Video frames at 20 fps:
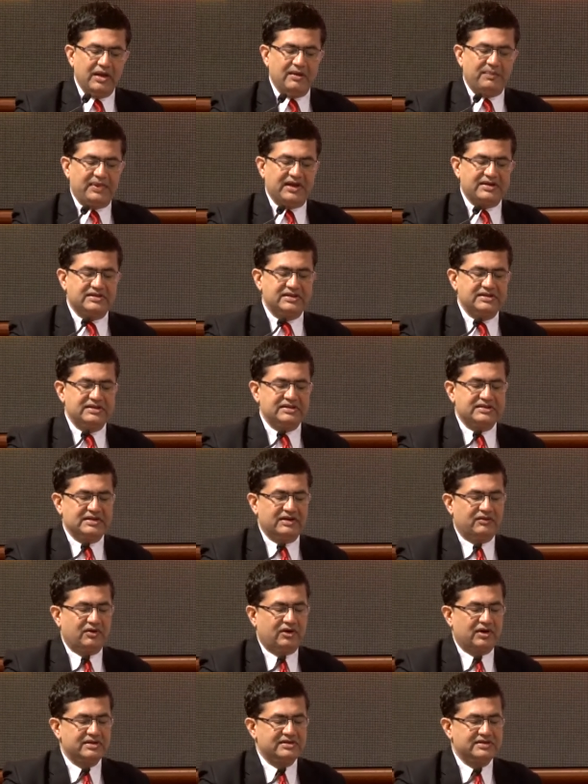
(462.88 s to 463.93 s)
prestigious
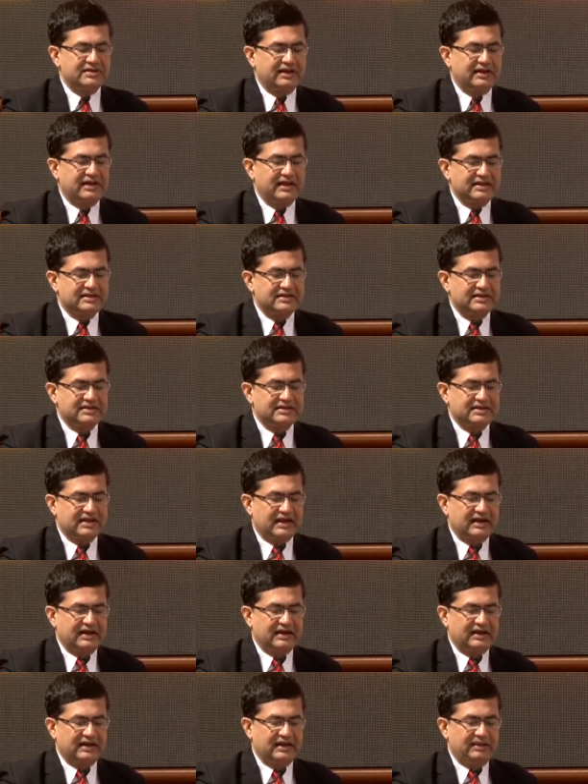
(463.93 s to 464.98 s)
awards in areas such as
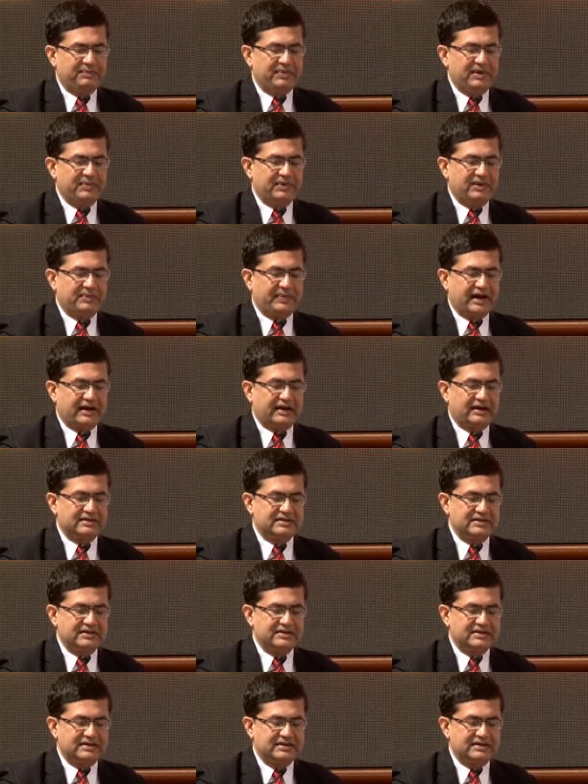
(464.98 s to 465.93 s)
R&D, people practices,